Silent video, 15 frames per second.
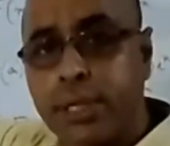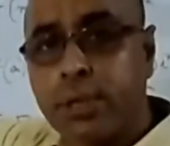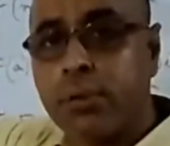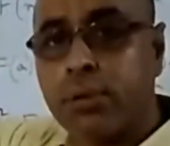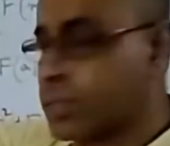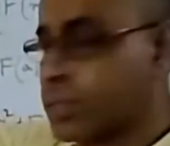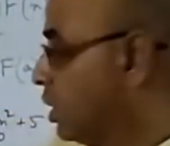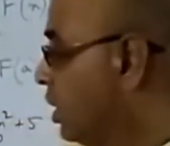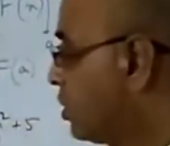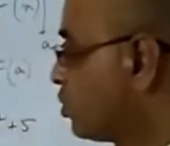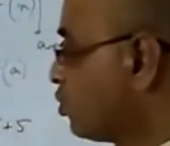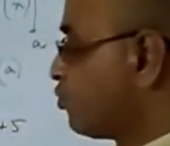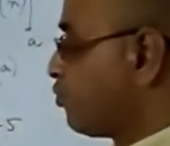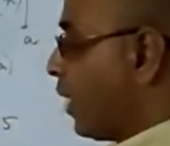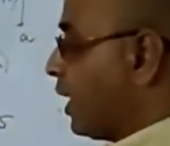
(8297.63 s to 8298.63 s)
used
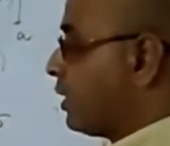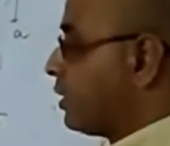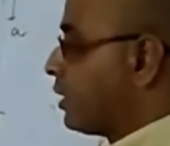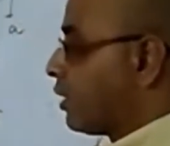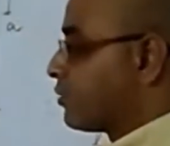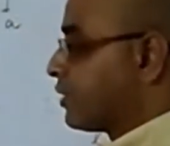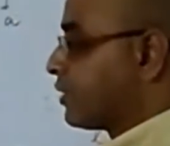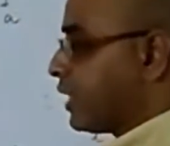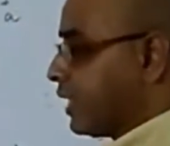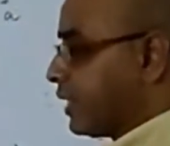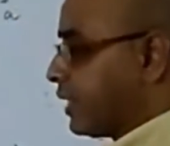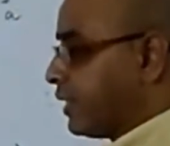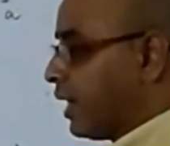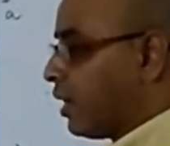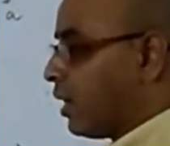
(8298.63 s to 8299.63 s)
to find out the
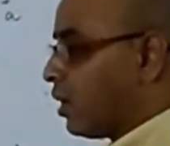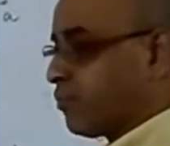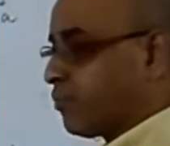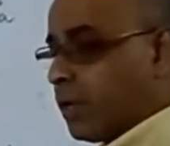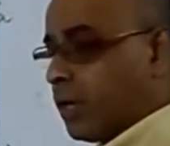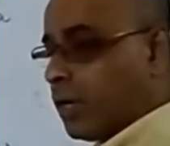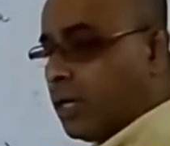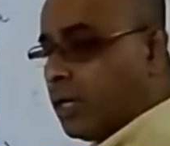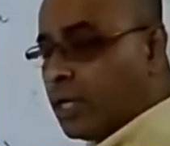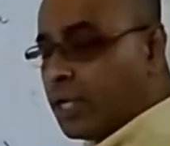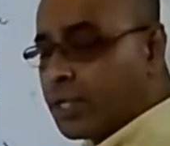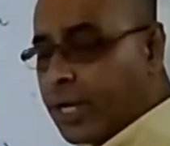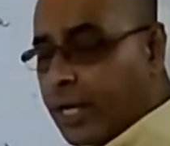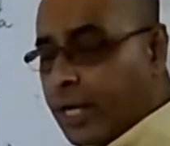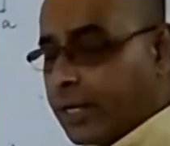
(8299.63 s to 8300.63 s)
area of a
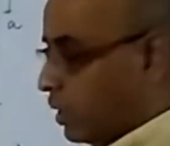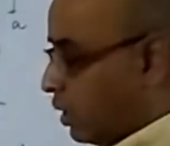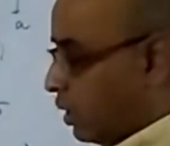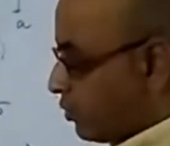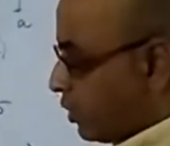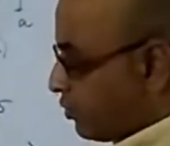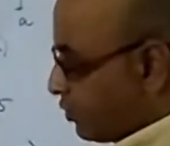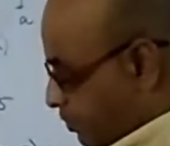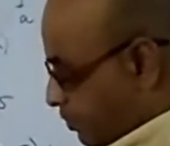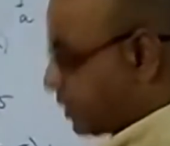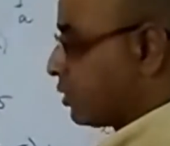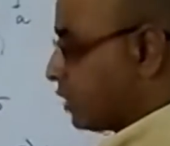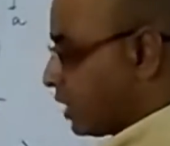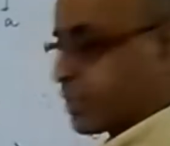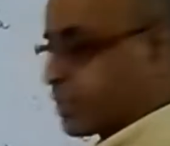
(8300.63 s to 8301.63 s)
shade of a
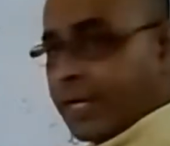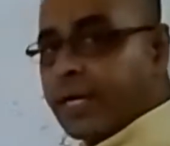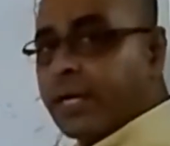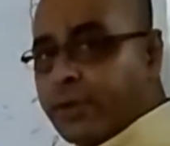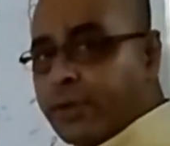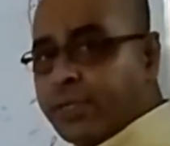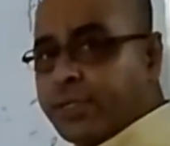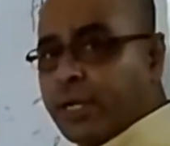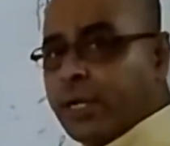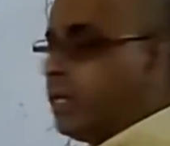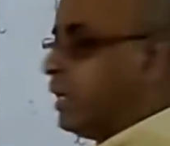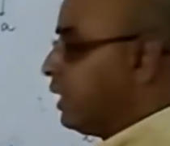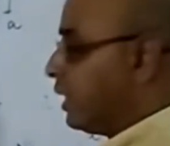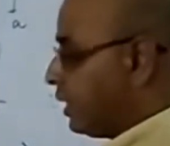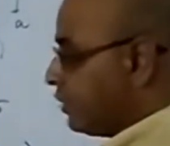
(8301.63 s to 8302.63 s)
particular shaded
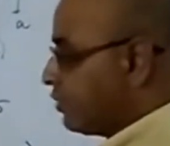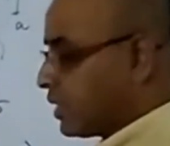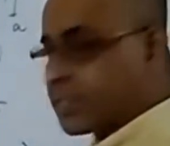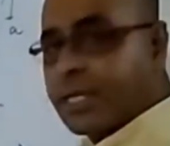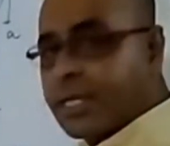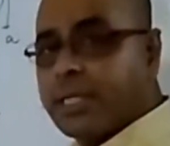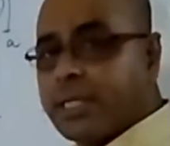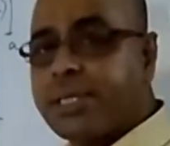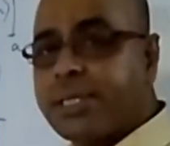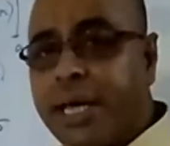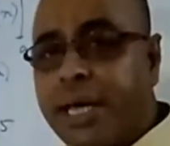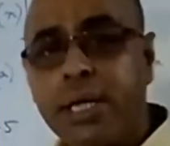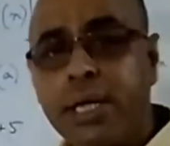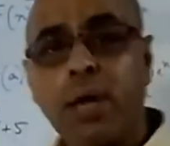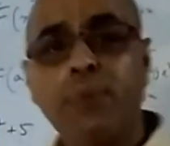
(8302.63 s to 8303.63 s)
region, in this case the
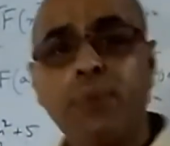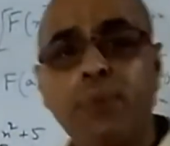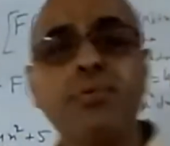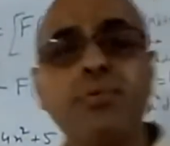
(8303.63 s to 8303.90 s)
area of a